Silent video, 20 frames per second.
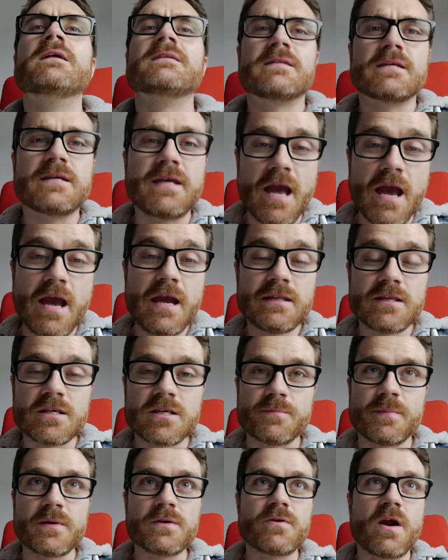To get into
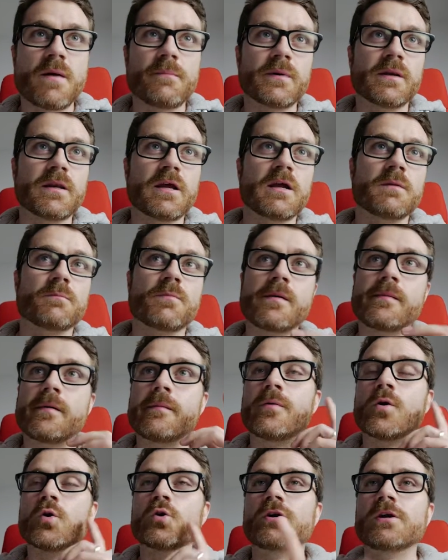speed ramping in Premiere
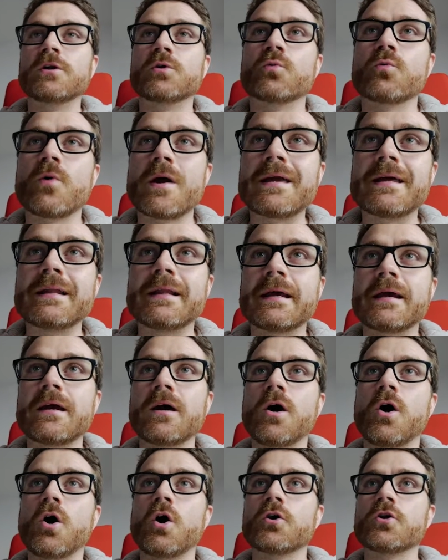Pro, you need to right
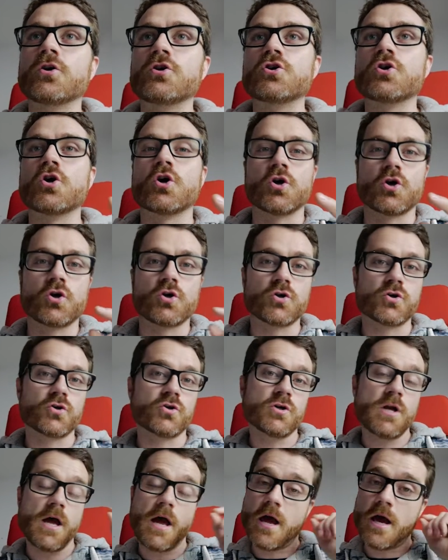click on
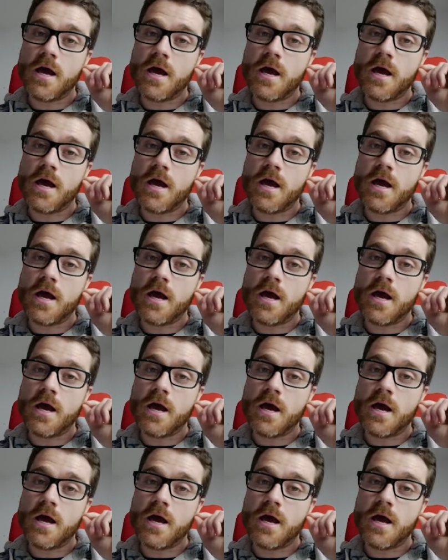your